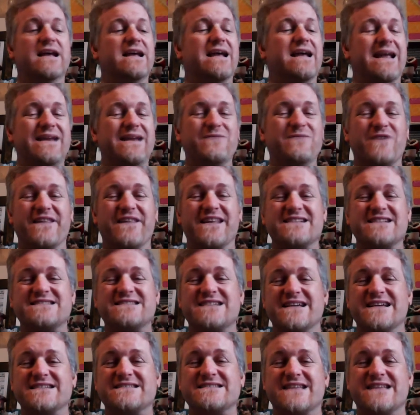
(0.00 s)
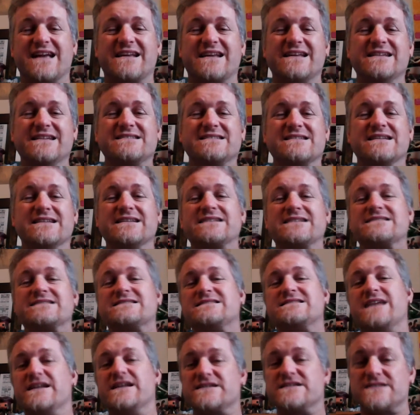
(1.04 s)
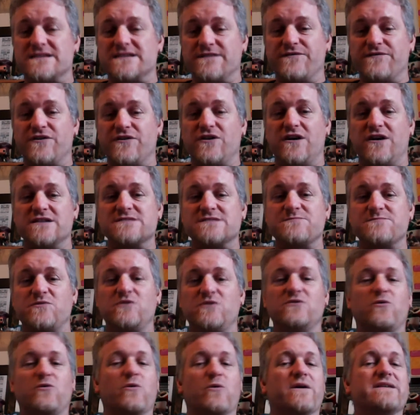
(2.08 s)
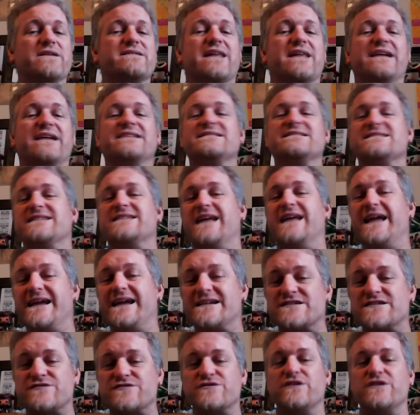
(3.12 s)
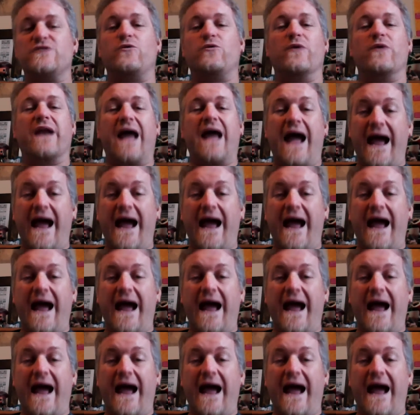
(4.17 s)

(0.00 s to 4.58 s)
anyone that says that is an extension of the gospel or that is an extra or an